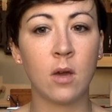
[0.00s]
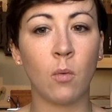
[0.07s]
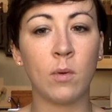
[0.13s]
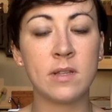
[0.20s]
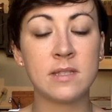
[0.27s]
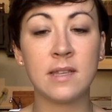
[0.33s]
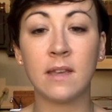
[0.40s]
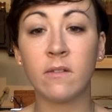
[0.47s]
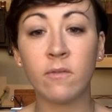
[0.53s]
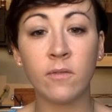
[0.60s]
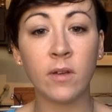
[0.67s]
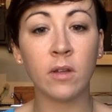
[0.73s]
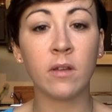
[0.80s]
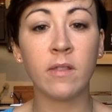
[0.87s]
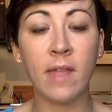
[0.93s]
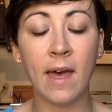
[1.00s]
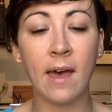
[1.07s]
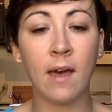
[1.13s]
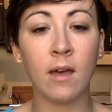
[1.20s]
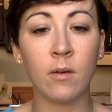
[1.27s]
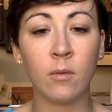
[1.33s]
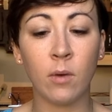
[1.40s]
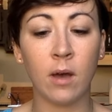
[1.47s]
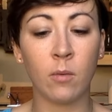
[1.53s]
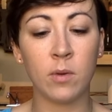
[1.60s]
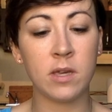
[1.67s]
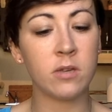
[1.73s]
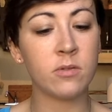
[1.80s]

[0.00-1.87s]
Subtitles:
Once they'd filled that, we